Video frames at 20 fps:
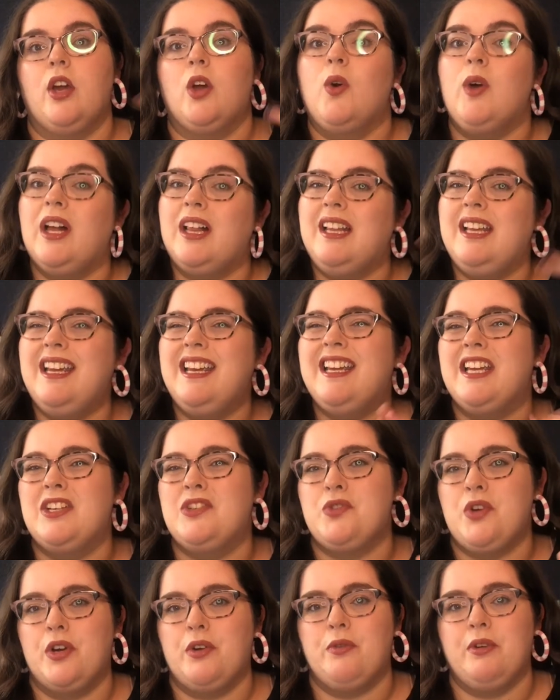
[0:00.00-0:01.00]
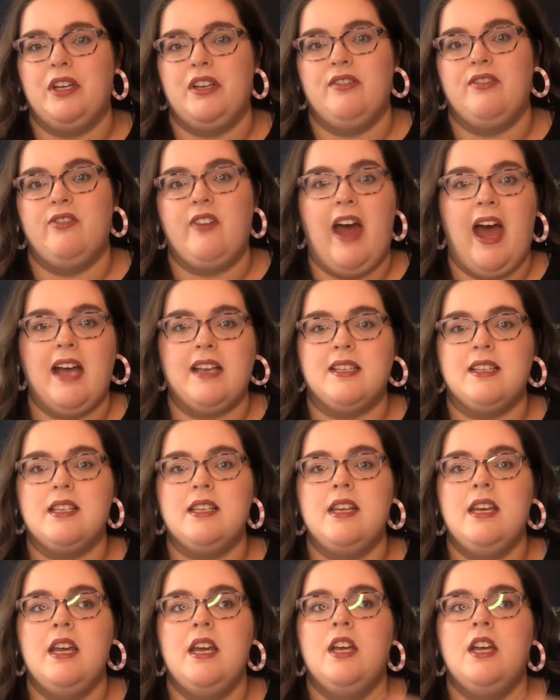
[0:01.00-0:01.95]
quickly and get drunk really fast.